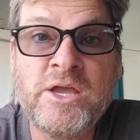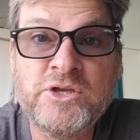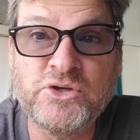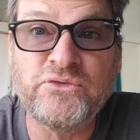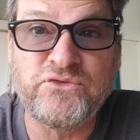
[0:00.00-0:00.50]

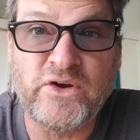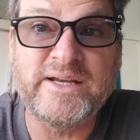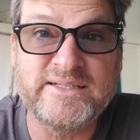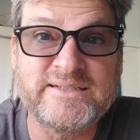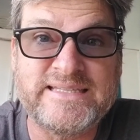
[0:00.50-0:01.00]
Your
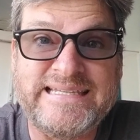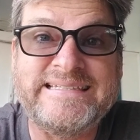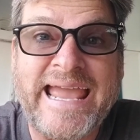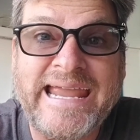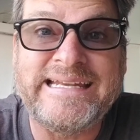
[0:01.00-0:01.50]
friend is the
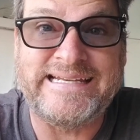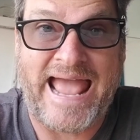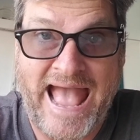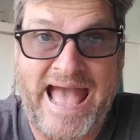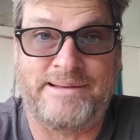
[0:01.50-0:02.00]
dating
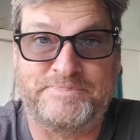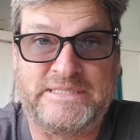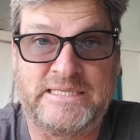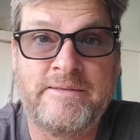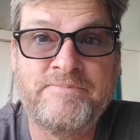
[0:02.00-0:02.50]

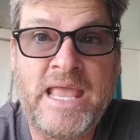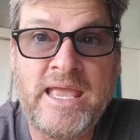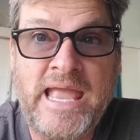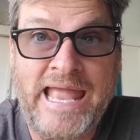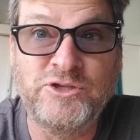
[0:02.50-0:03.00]
apps.
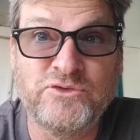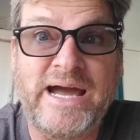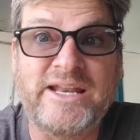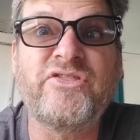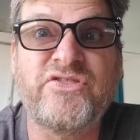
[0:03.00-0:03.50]
And you've
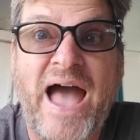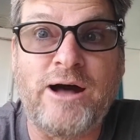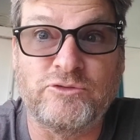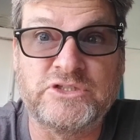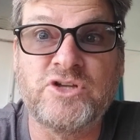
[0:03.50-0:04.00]
got
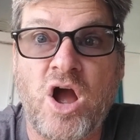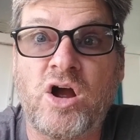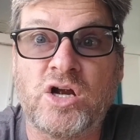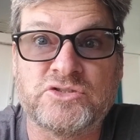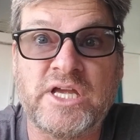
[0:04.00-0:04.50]
1,000
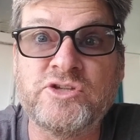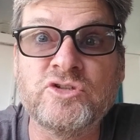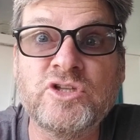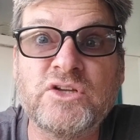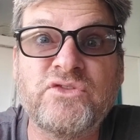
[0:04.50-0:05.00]
cars and you're
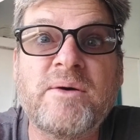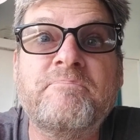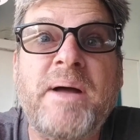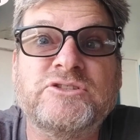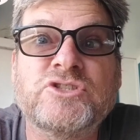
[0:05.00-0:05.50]
looking for the
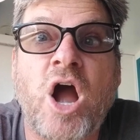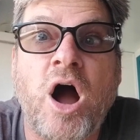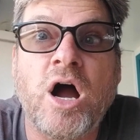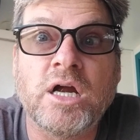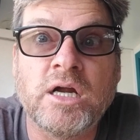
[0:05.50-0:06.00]
best car.
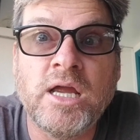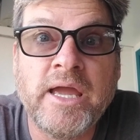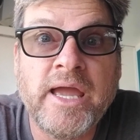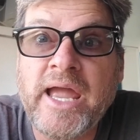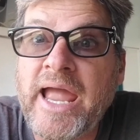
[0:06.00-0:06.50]

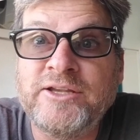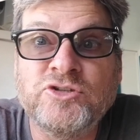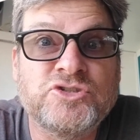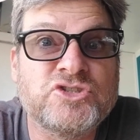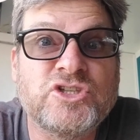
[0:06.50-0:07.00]
And
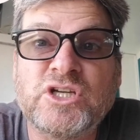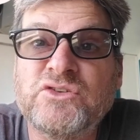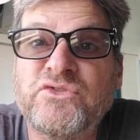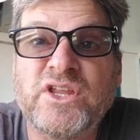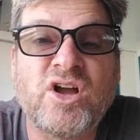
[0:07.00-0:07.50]
you're just
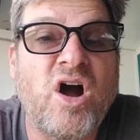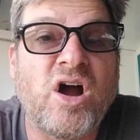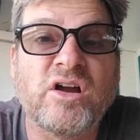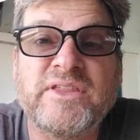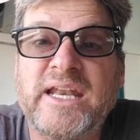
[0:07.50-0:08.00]
looking for the
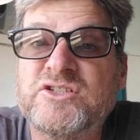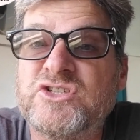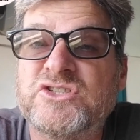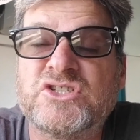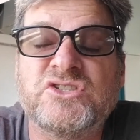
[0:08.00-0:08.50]
car that
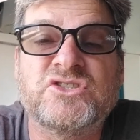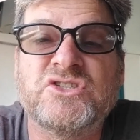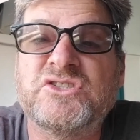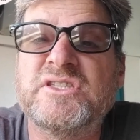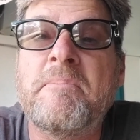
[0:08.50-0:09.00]
just is
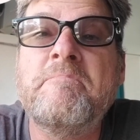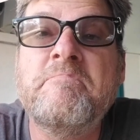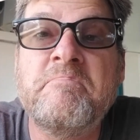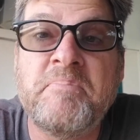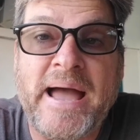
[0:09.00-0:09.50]
just the
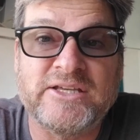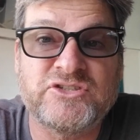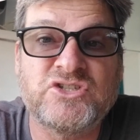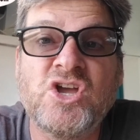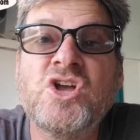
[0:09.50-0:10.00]

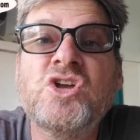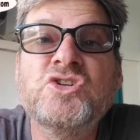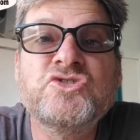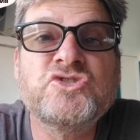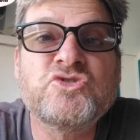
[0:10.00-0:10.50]
best,
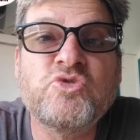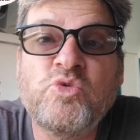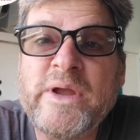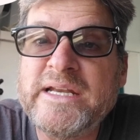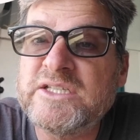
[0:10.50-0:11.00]

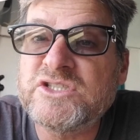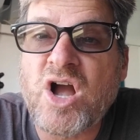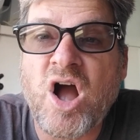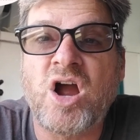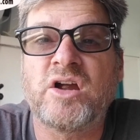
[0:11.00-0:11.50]
sweetest
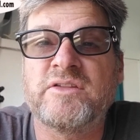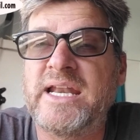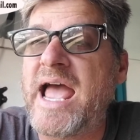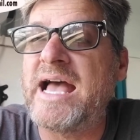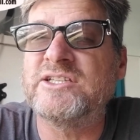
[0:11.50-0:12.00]
car that
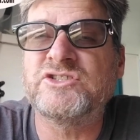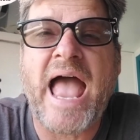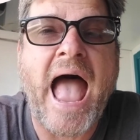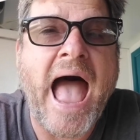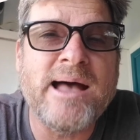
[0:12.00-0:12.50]
has
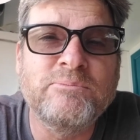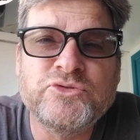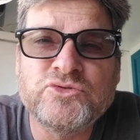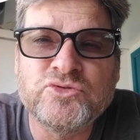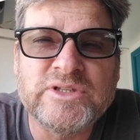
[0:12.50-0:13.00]

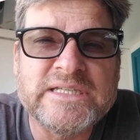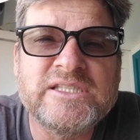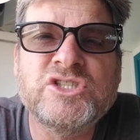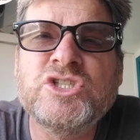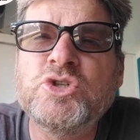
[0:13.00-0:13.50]
absolutely
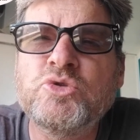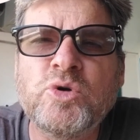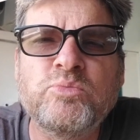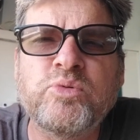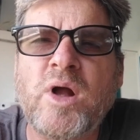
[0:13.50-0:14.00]

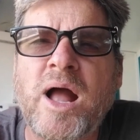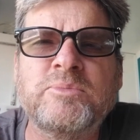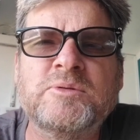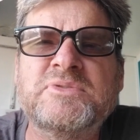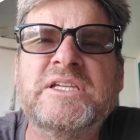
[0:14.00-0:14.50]
zero
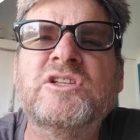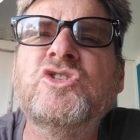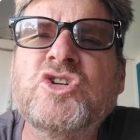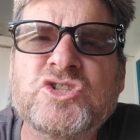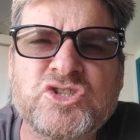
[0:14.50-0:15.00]
problems. It
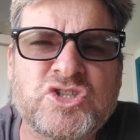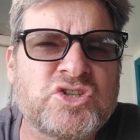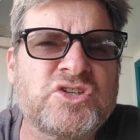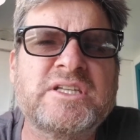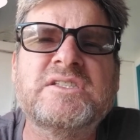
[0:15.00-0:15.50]
looks
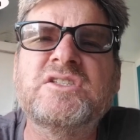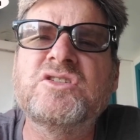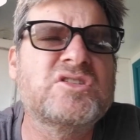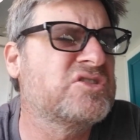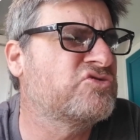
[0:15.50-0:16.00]
good. It
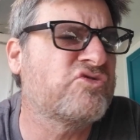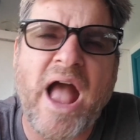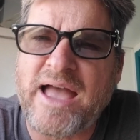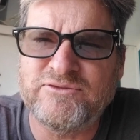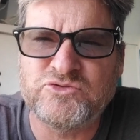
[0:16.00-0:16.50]

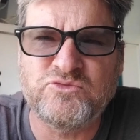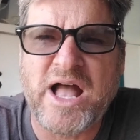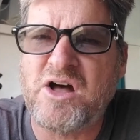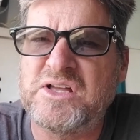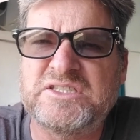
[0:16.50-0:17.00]
drives
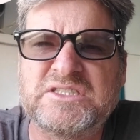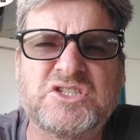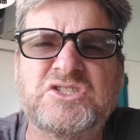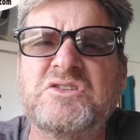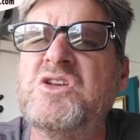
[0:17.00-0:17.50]
well.
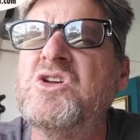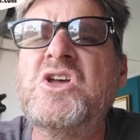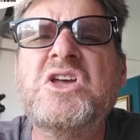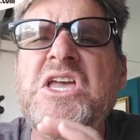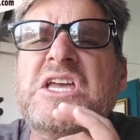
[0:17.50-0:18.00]

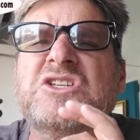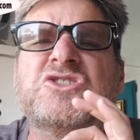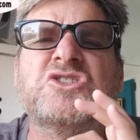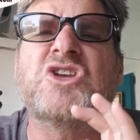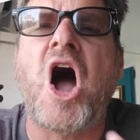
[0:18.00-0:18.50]
It's
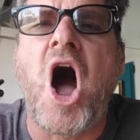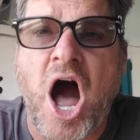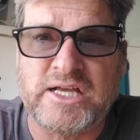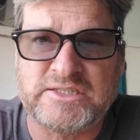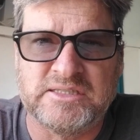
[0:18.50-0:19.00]
just
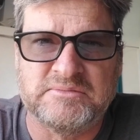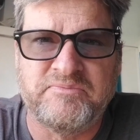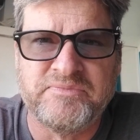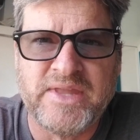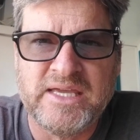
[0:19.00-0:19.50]
awesome.
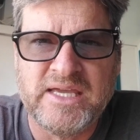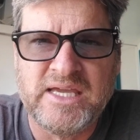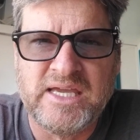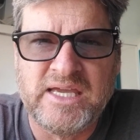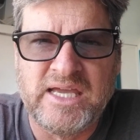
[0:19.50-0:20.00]

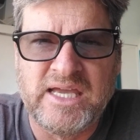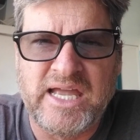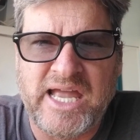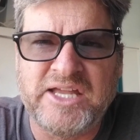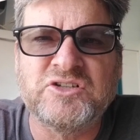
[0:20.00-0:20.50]

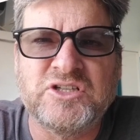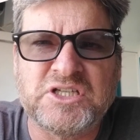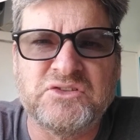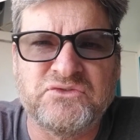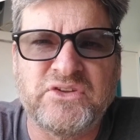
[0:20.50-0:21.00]
And you're
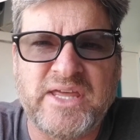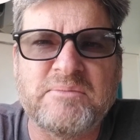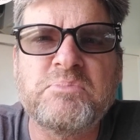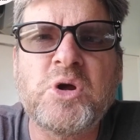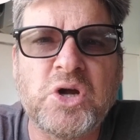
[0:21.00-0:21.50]
looking for that
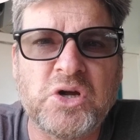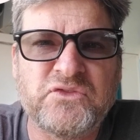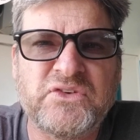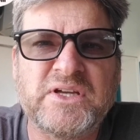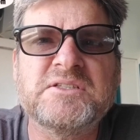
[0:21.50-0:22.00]

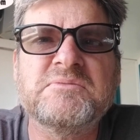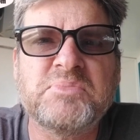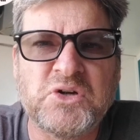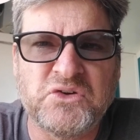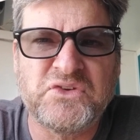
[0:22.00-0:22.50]

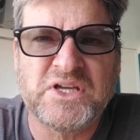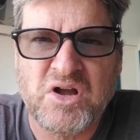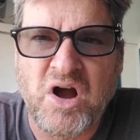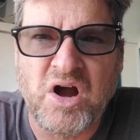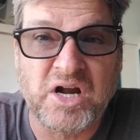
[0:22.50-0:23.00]
perfect
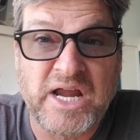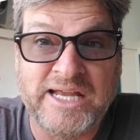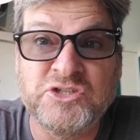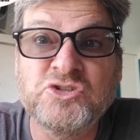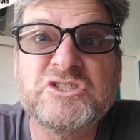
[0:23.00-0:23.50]
car.
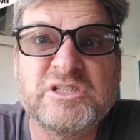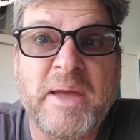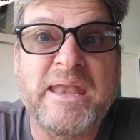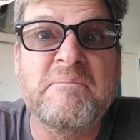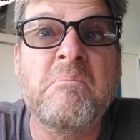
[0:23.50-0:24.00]
And you'll
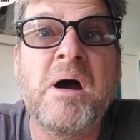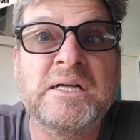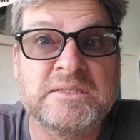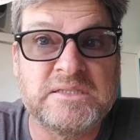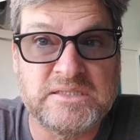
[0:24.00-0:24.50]
spend
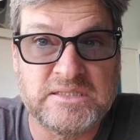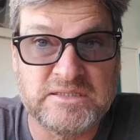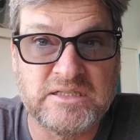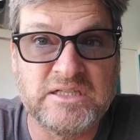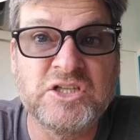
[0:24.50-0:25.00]
months
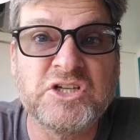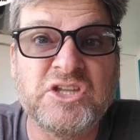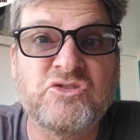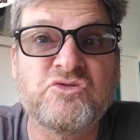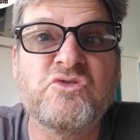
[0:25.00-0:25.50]

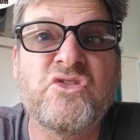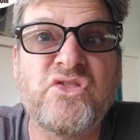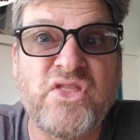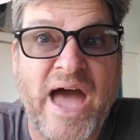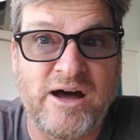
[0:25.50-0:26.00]
looking through
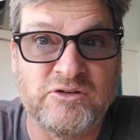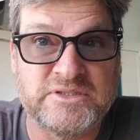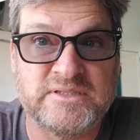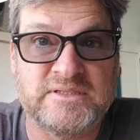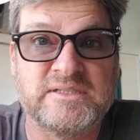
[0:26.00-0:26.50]

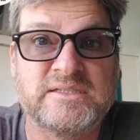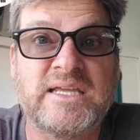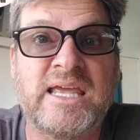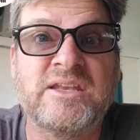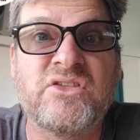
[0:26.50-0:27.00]
thousands
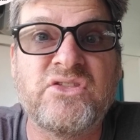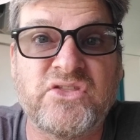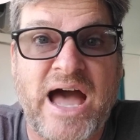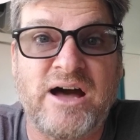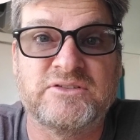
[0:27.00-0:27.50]
and
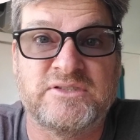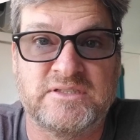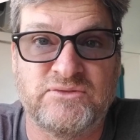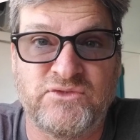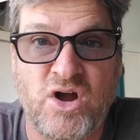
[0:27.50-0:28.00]

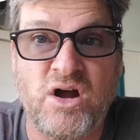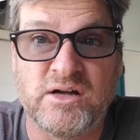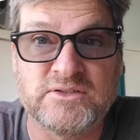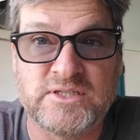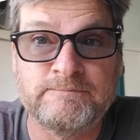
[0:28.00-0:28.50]
thousands of
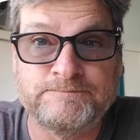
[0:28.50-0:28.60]
cars,